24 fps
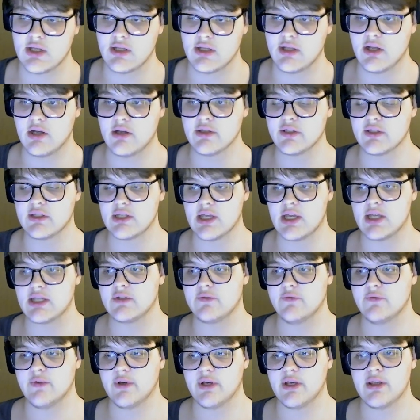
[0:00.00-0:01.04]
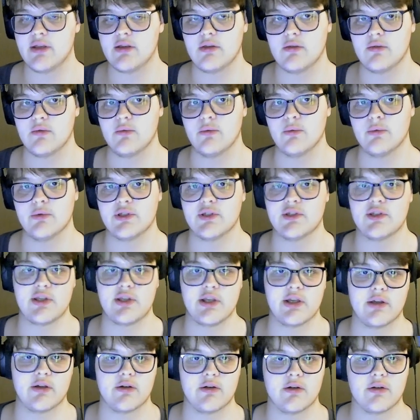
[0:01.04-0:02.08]
Now, his last fight was a
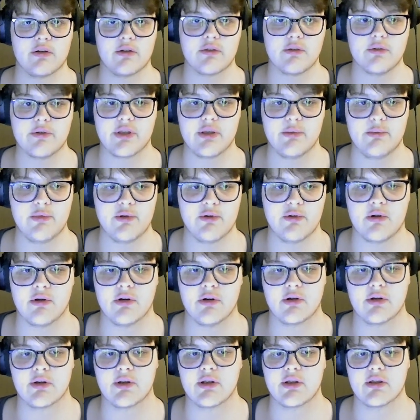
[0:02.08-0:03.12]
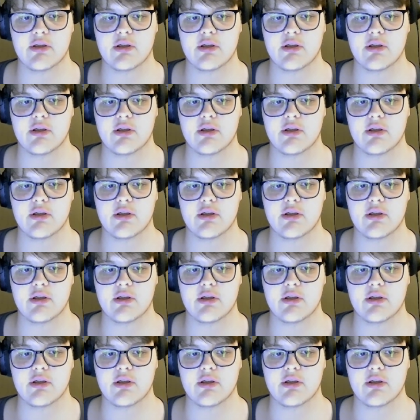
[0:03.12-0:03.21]
stinker. Don't get me wrong.